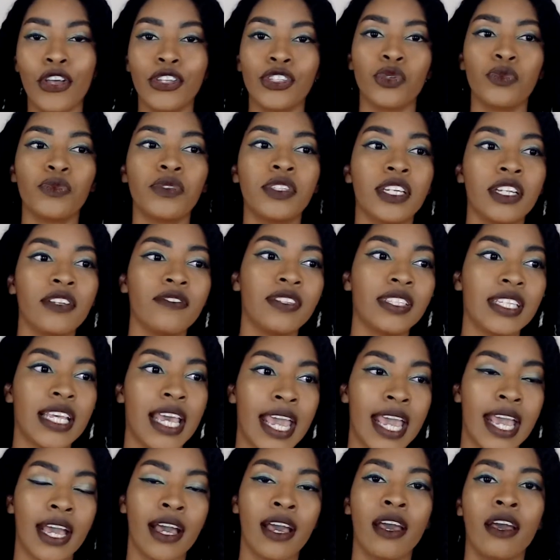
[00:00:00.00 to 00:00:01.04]
So instead of
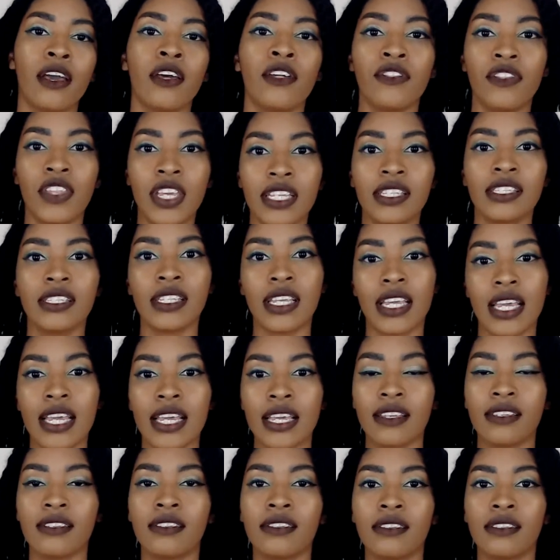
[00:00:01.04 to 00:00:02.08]
saying, this
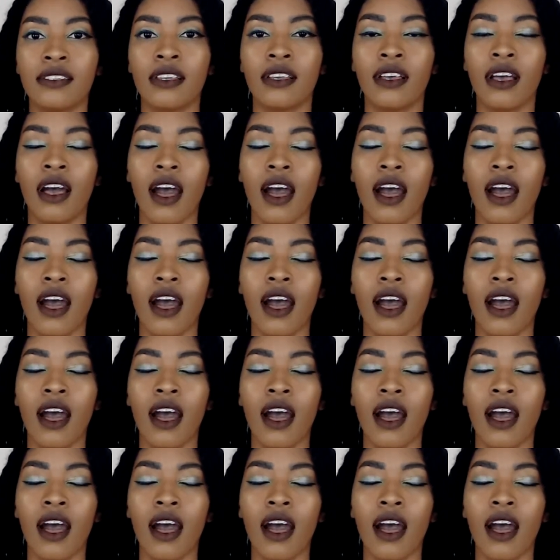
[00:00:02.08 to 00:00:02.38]
is,